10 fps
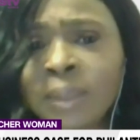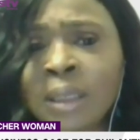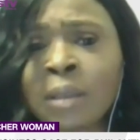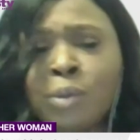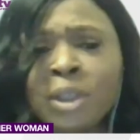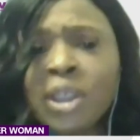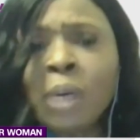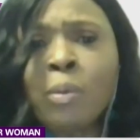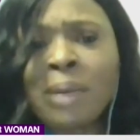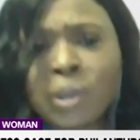the richer
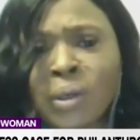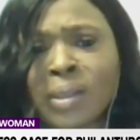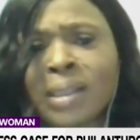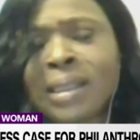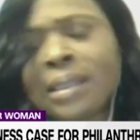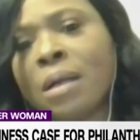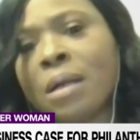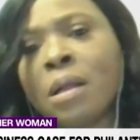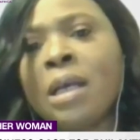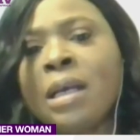woman to consider
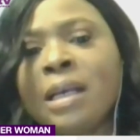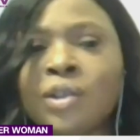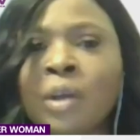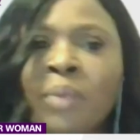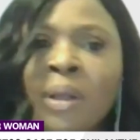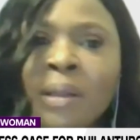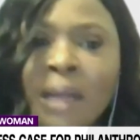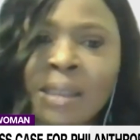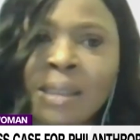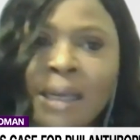is something that
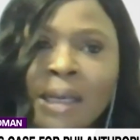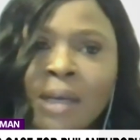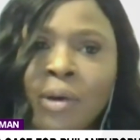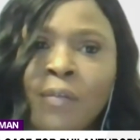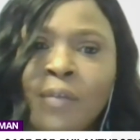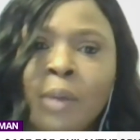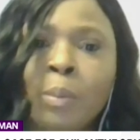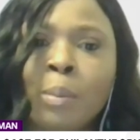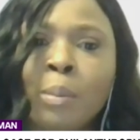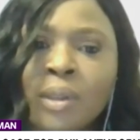has taken off
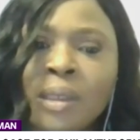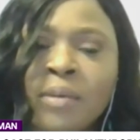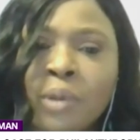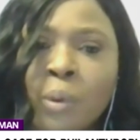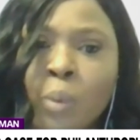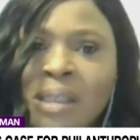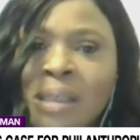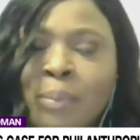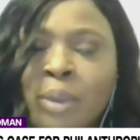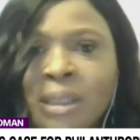mostly in the West,
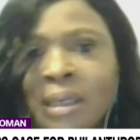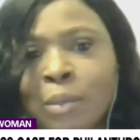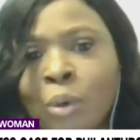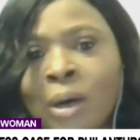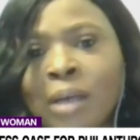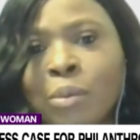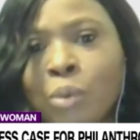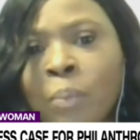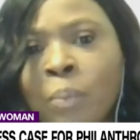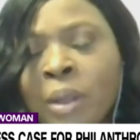but more and
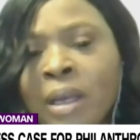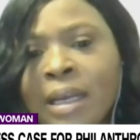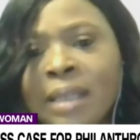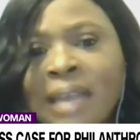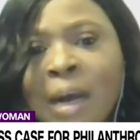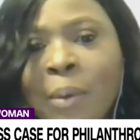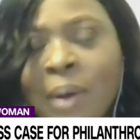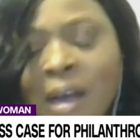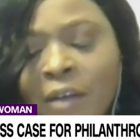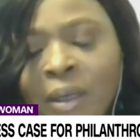more it's now in
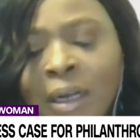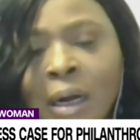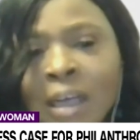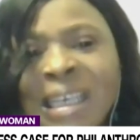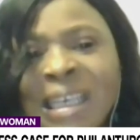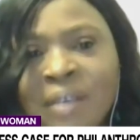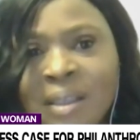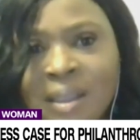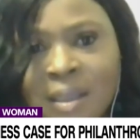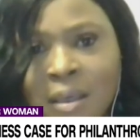Africa: giving
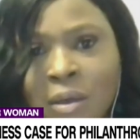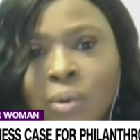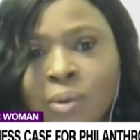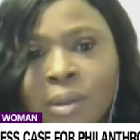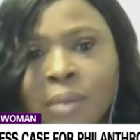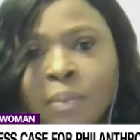circles.